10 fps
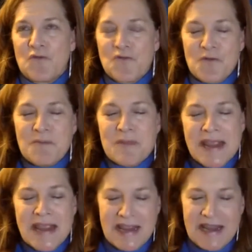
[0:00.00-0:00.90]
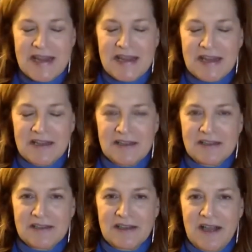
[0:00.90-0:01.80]
for me,
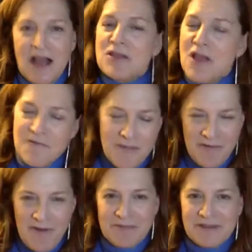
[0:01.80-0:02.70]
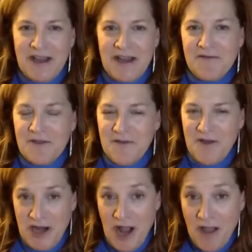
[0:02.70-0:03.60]
I love my website. I feel
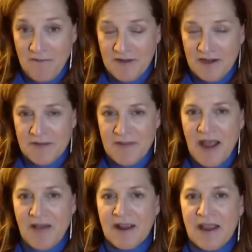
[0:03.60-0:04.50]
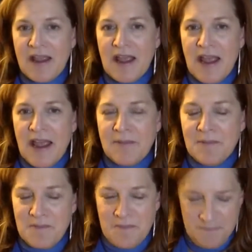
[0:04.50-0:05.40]
very confident about it, and
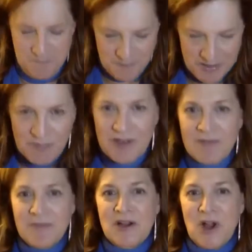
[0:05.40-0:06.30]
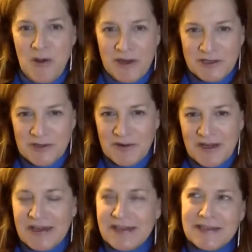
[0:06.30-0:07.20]
people have been going to it.
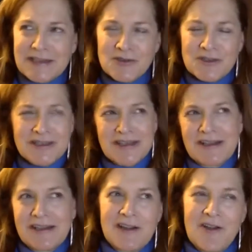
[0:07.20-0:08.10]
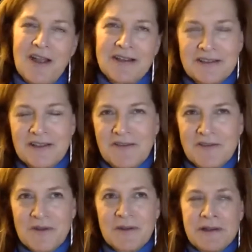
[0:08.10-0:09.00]
And it's interesting, I still have
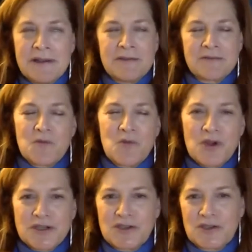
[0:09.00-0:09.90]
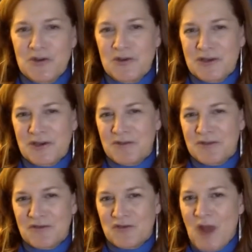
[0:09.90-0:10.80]
some work to do in
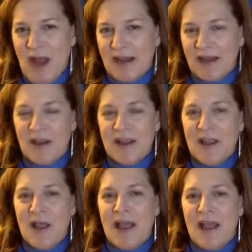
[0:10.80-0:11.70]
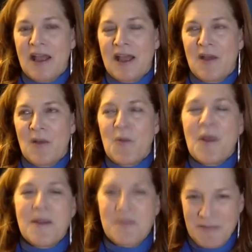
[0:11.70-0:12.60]
terms of tracking
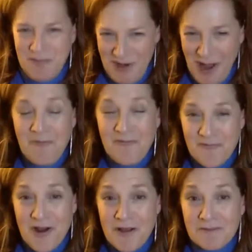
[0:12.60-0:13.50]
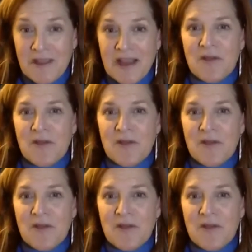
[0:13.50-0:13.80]
where people come from, like,